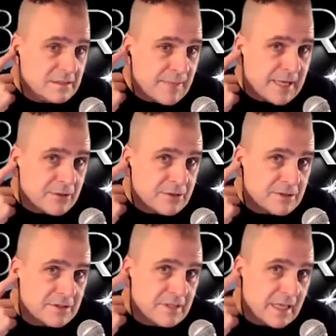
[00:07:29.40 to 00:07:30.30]

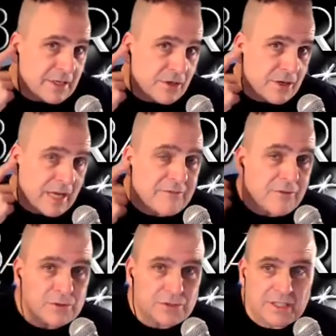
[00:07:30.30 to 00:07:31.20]
speakers that your
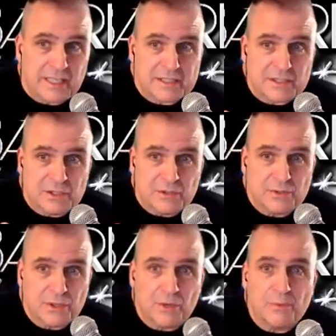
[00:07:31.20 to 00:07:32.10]
headphones are connected
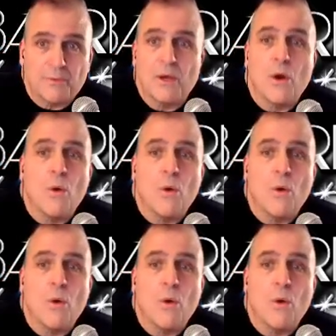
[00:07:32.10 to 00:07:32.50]
to.